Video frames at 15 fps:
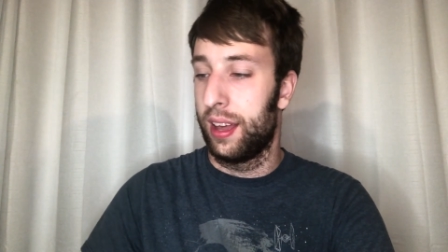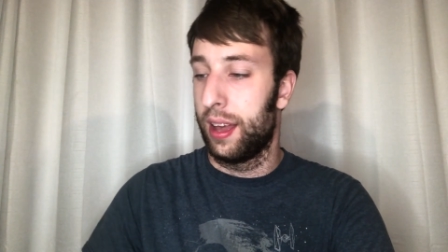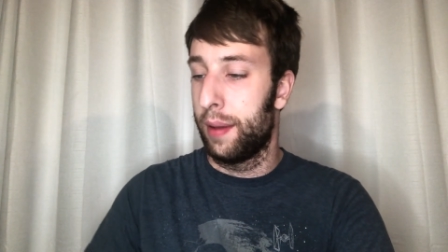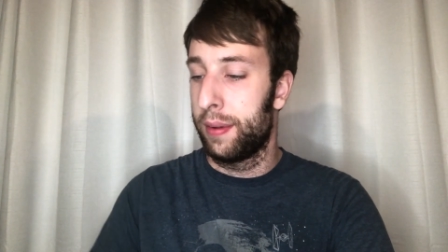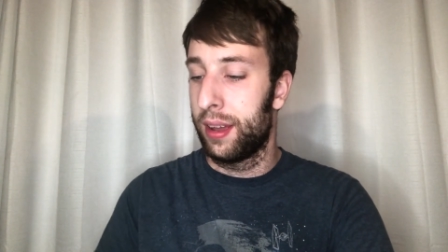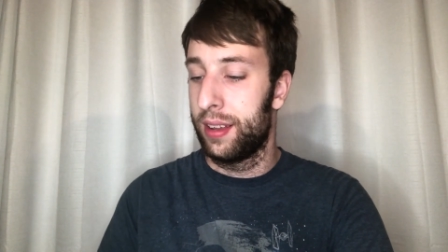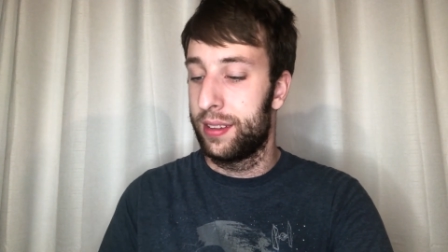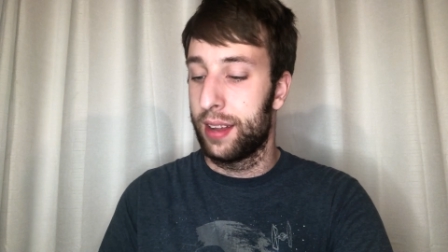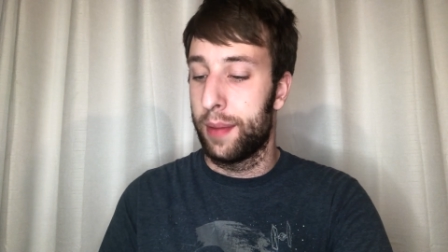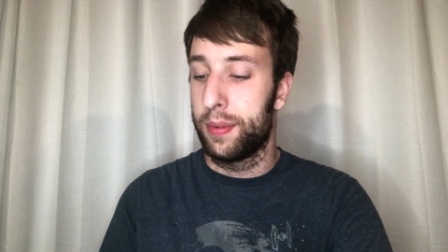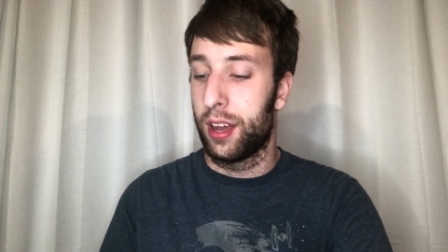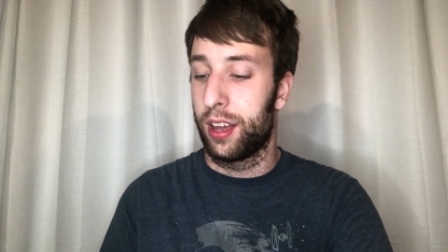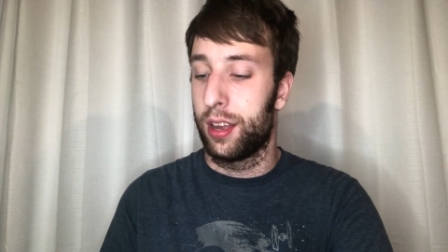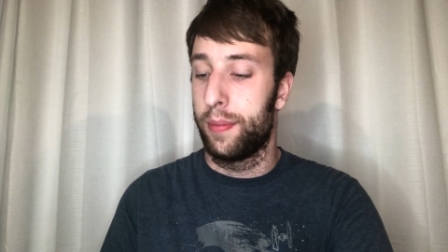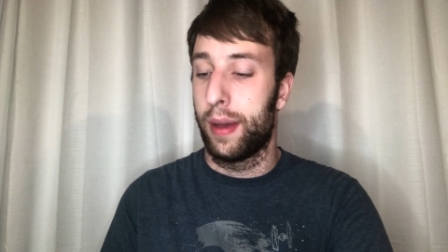I'm going to stop
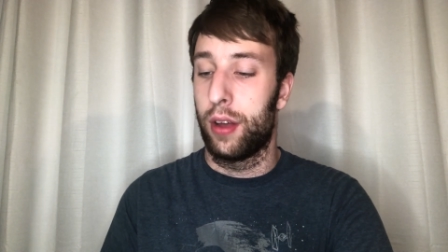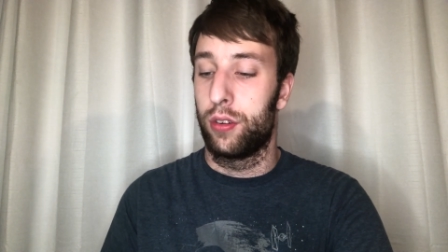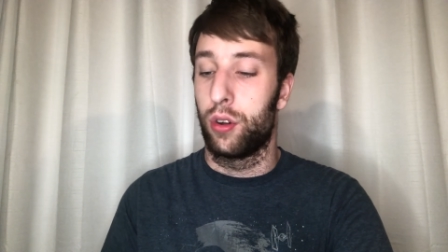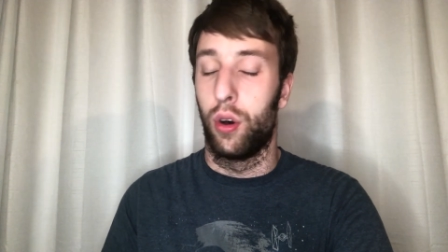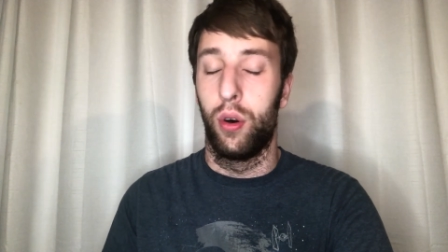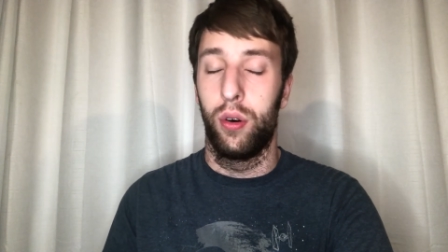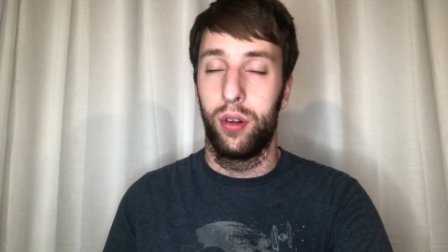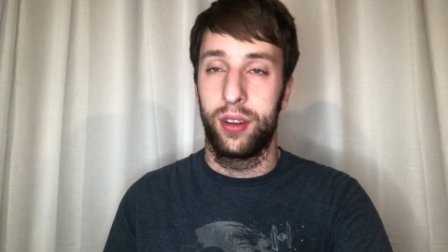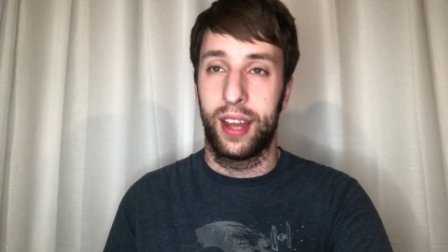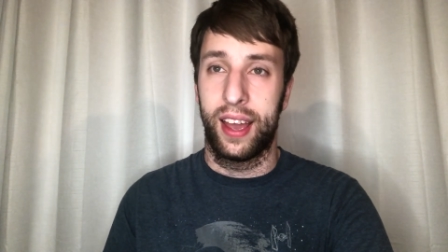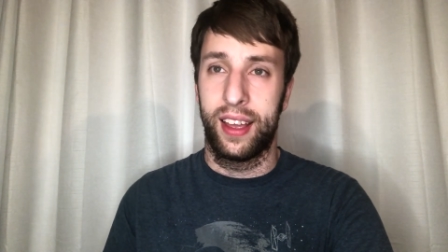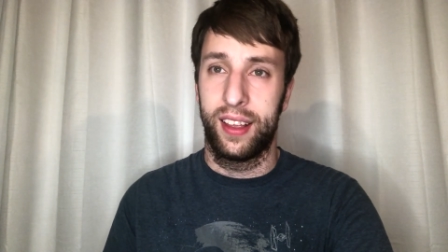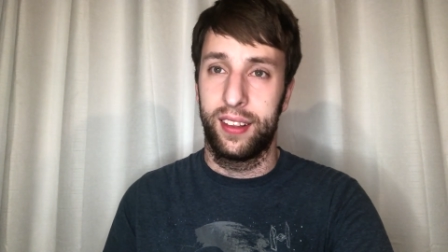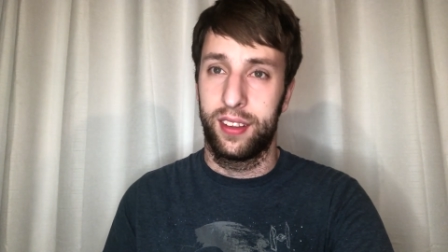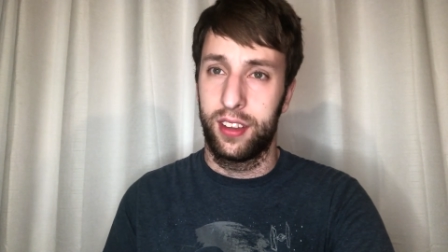talking about old.
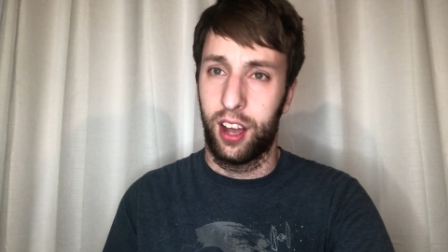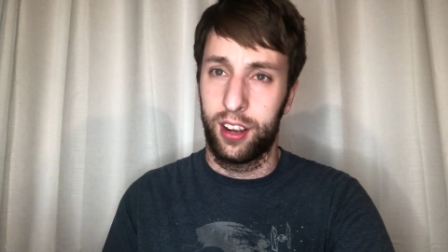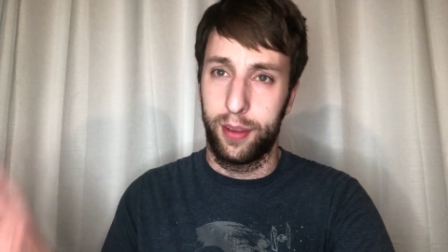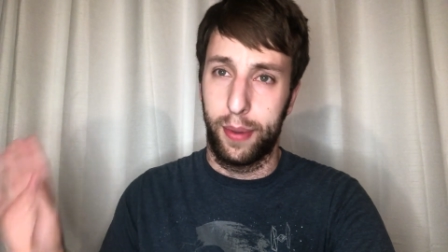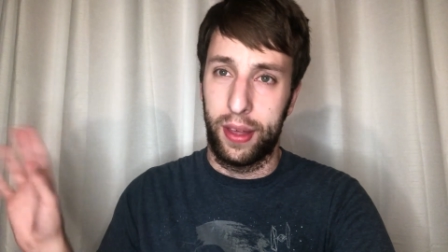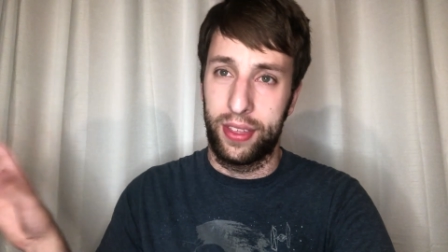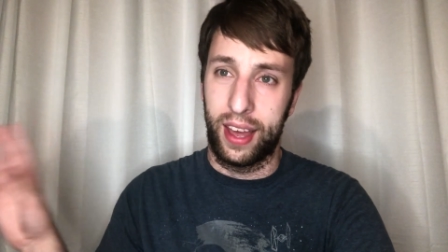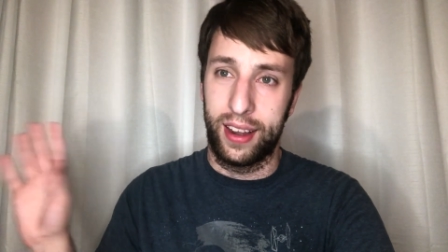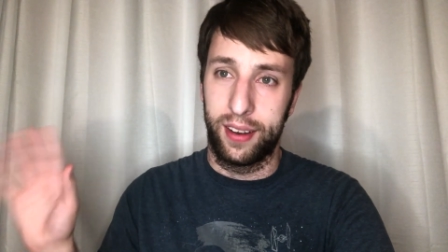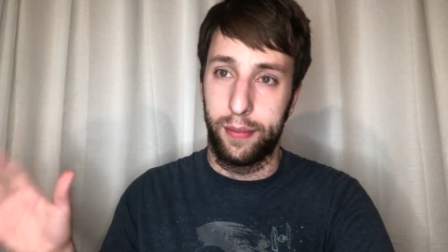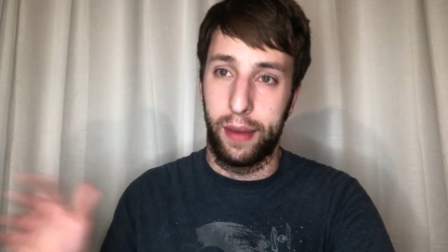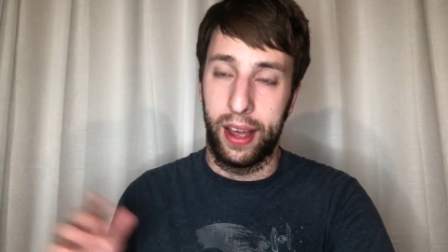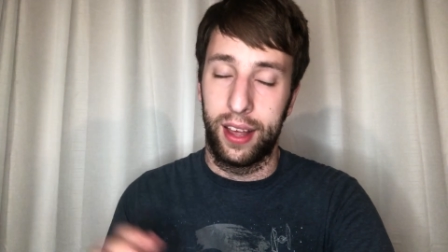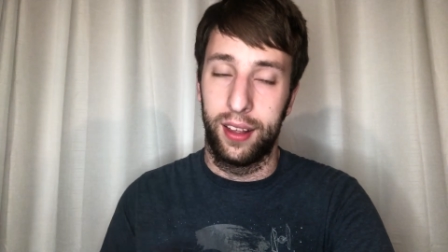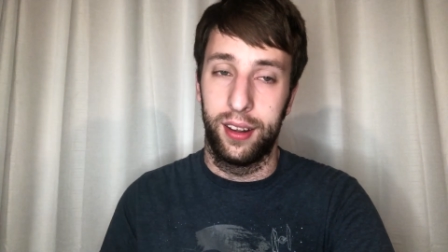I talked about that in
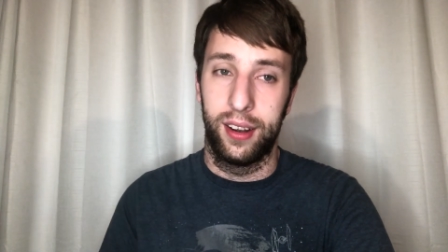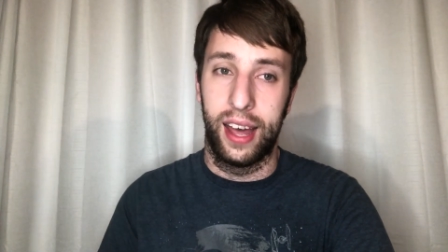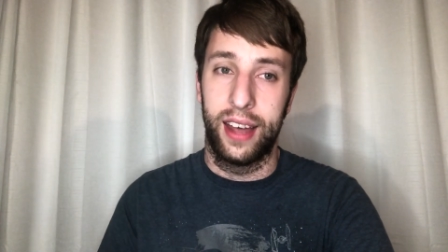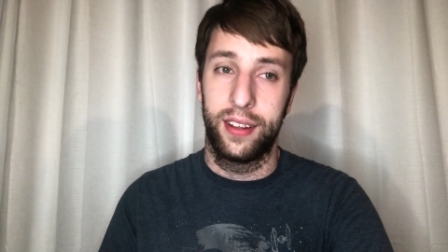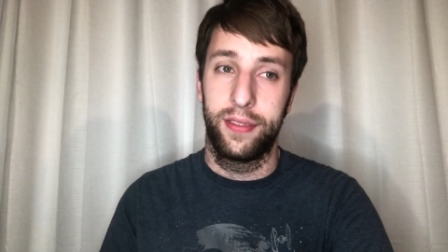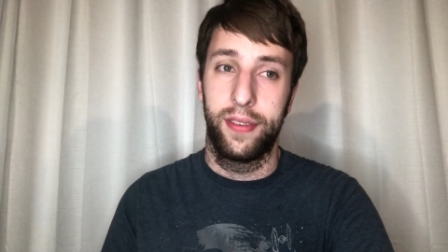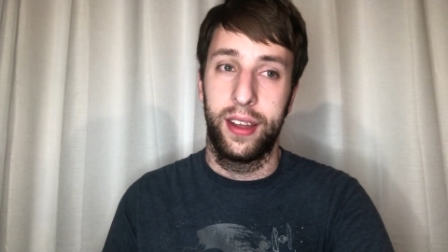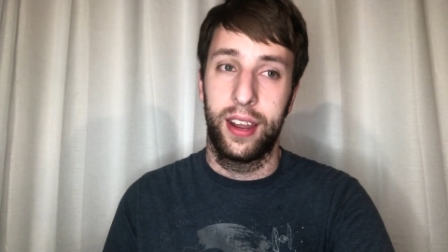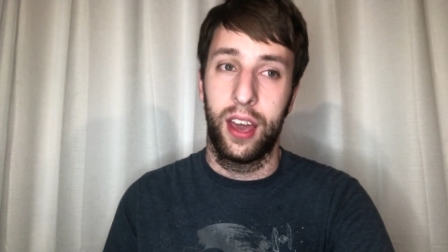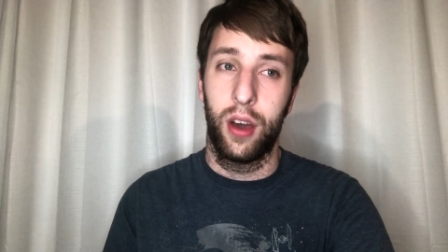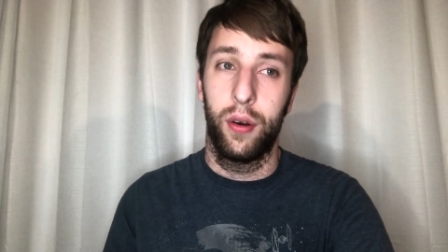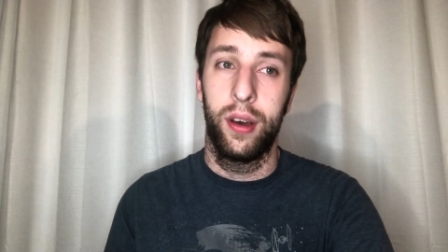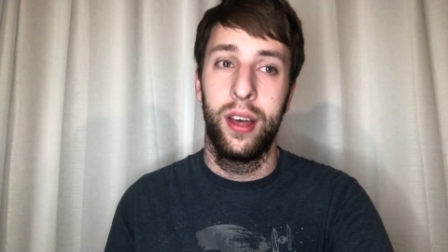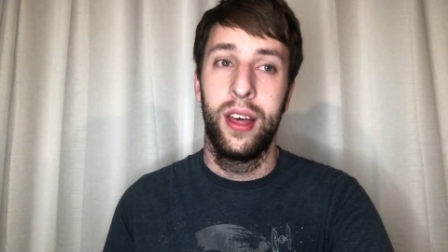my last video.